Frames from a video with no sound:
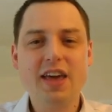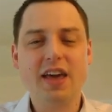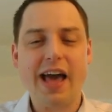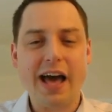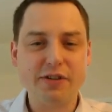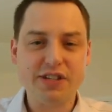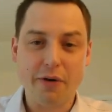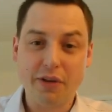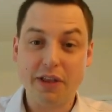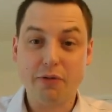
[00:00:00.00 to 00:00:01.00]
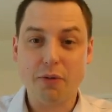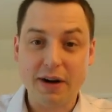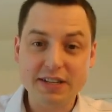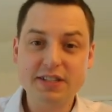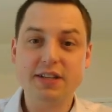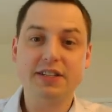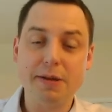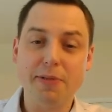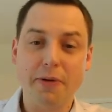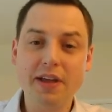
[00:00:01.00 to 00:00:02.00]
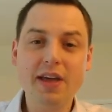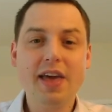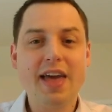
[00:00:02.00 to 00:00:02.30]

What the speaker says: in adversarially robust deep learning,